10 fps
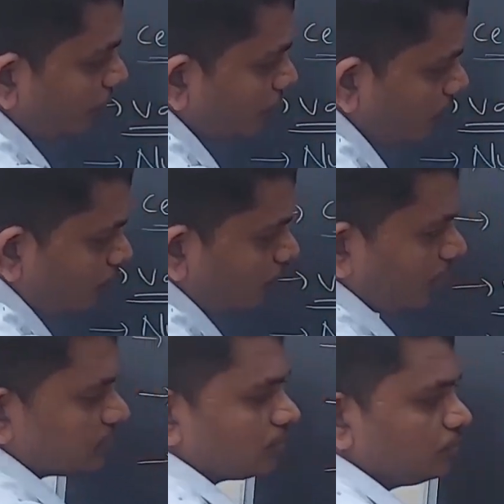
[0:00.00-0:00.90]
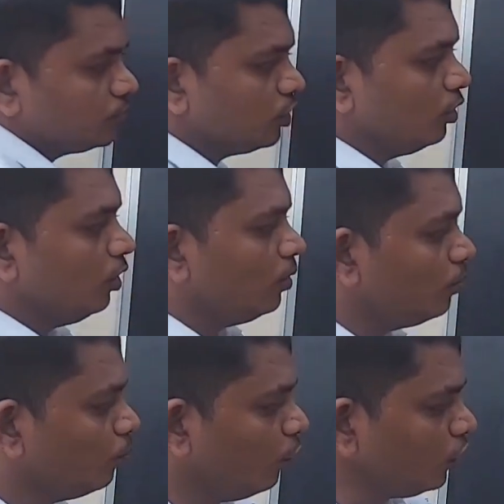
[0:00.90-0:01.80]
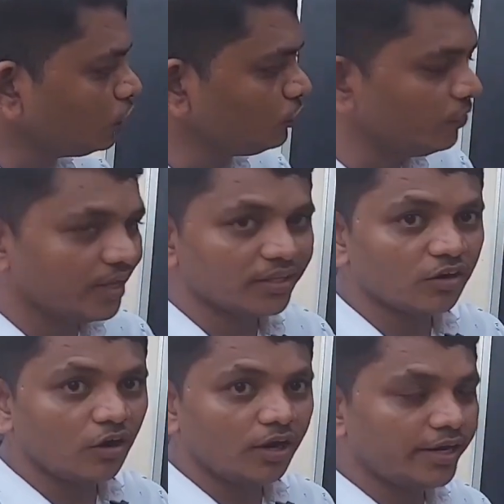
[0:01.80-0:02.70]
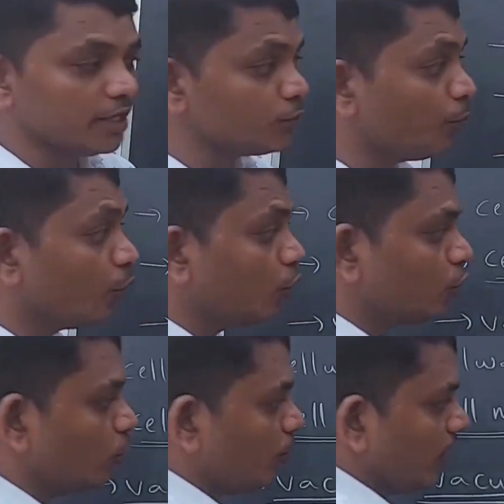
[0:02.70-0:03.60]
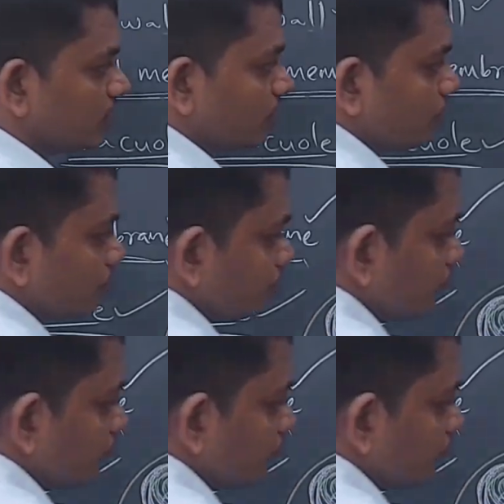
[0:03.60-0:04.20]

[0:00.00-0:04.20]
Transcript: nucleoplasm both together called as protoplasm.